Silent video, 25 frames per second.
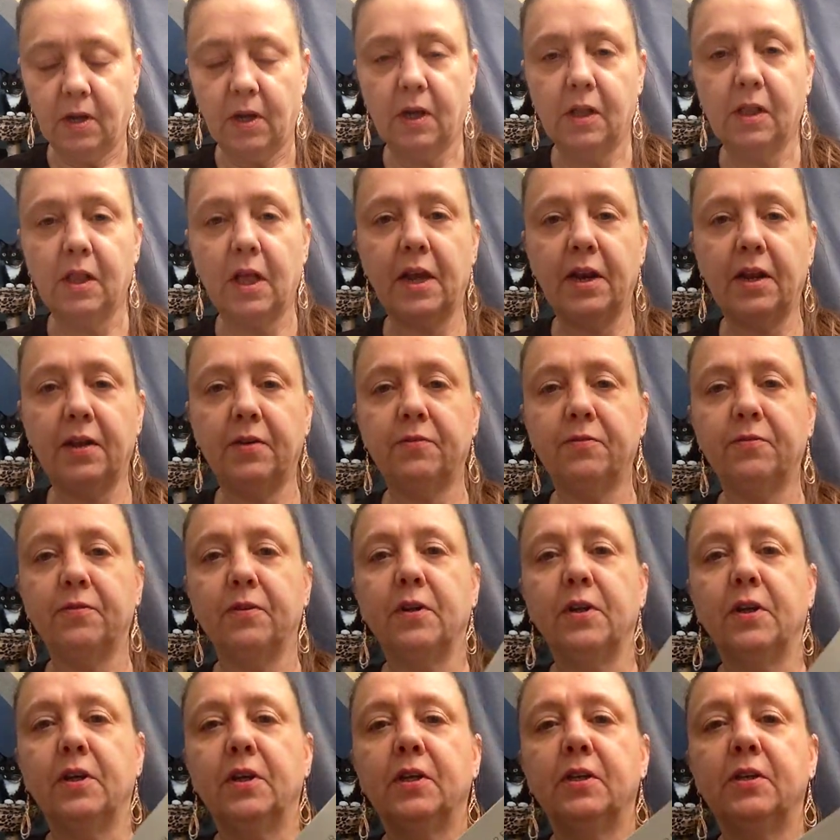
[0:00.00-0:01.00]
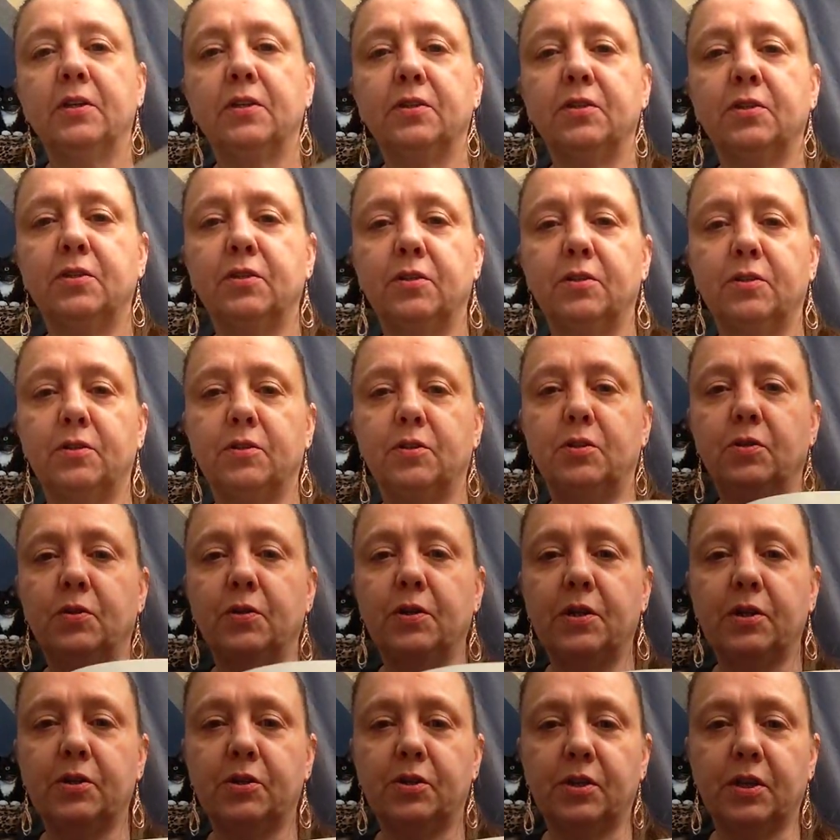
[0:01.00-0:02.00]
lot of
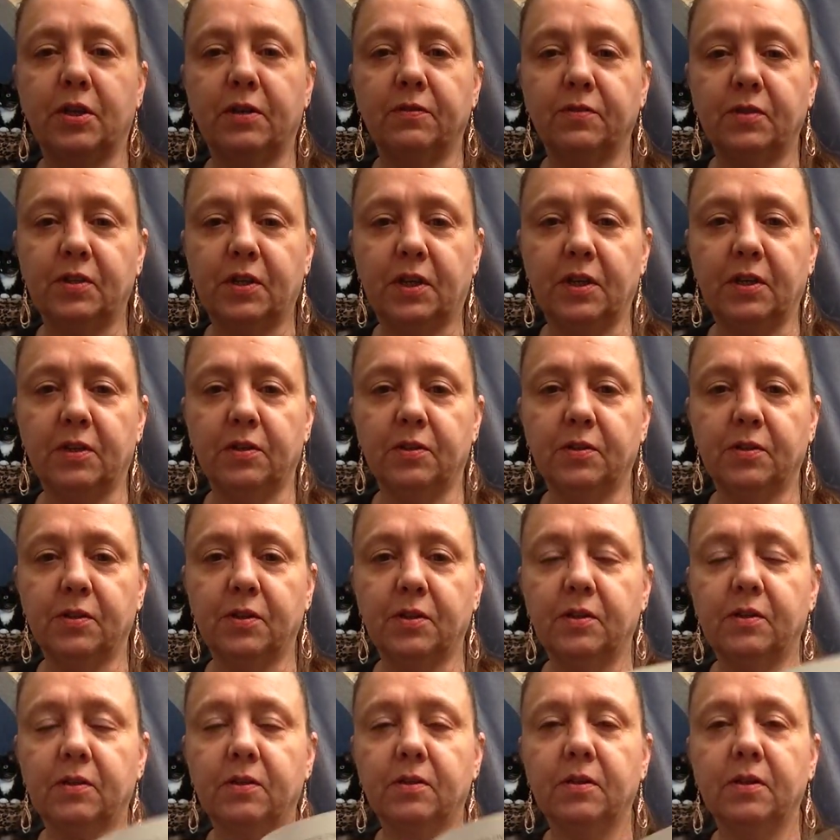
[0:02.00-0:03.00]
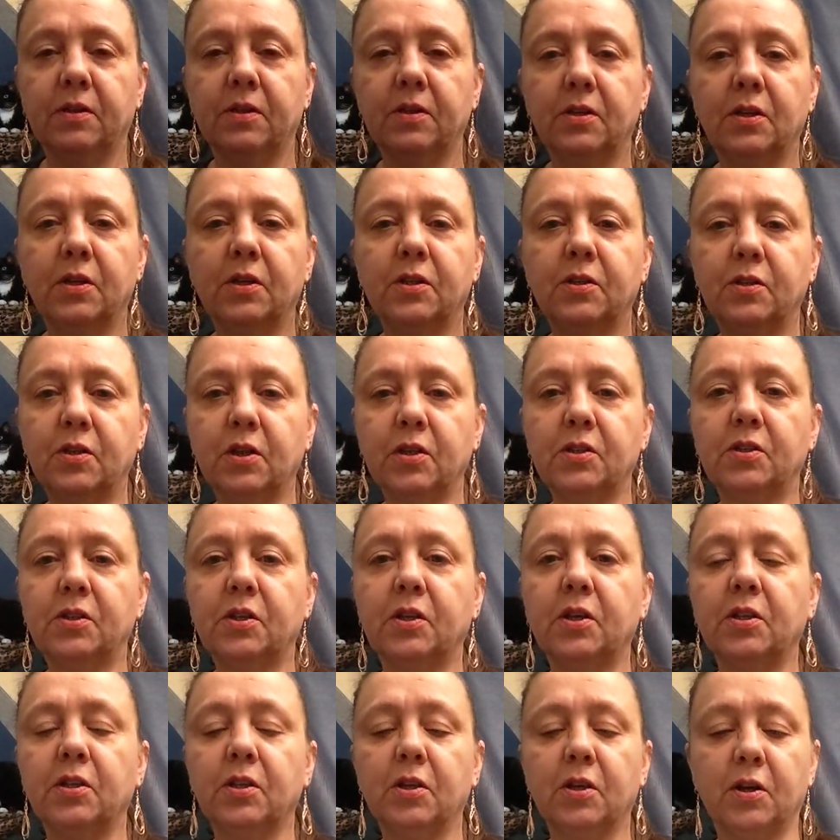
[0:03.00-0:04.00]
do-it-yourself skills. So it's a
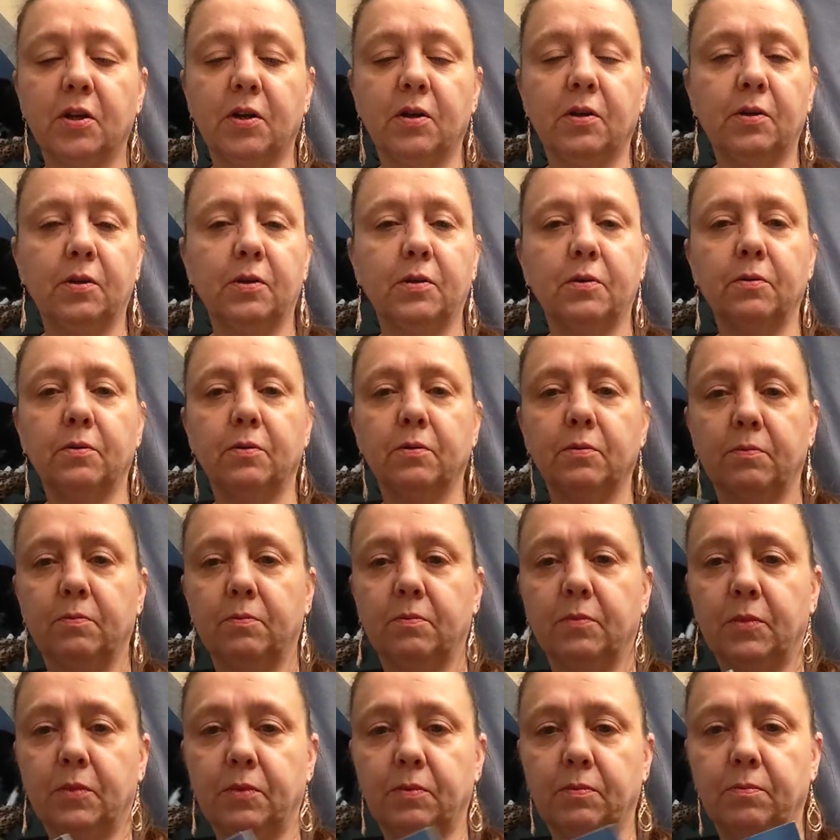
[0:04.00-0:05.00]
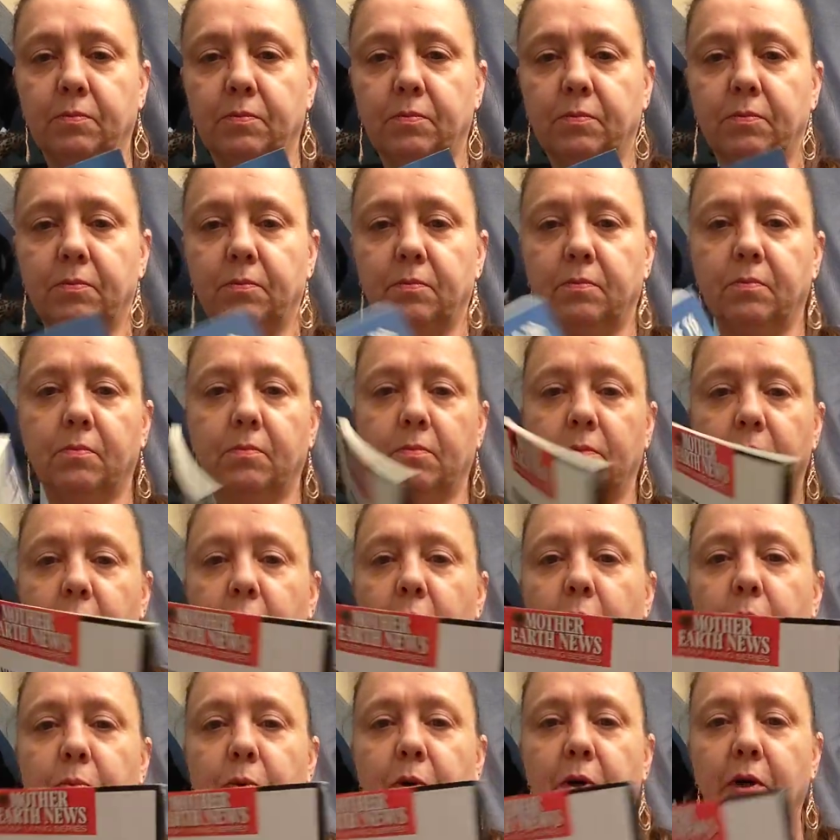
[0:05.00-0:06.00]
good little
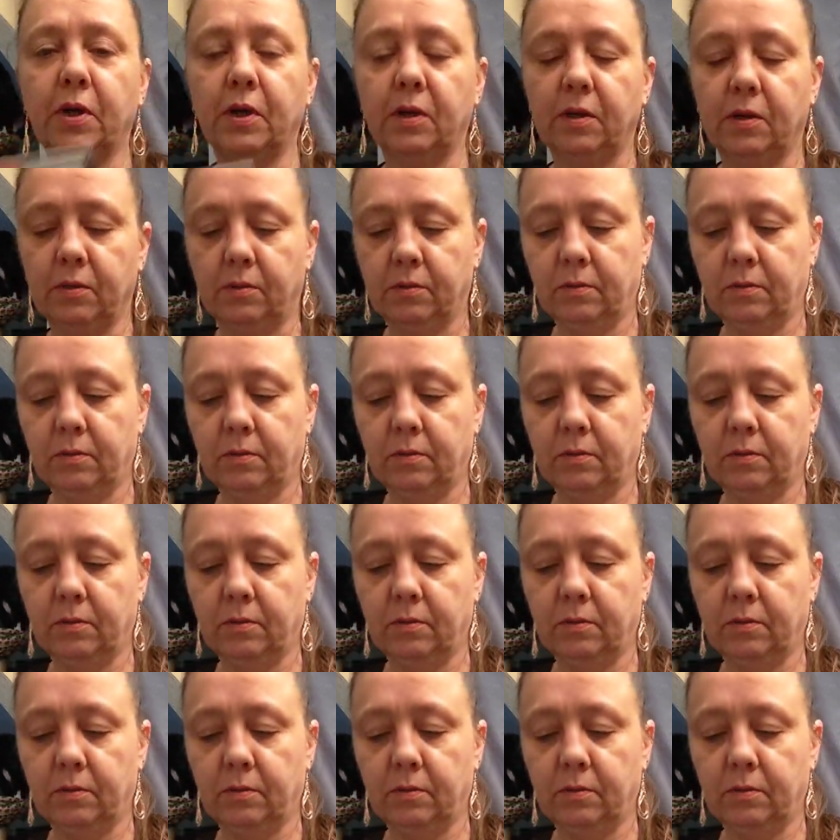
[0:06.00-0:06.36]
book.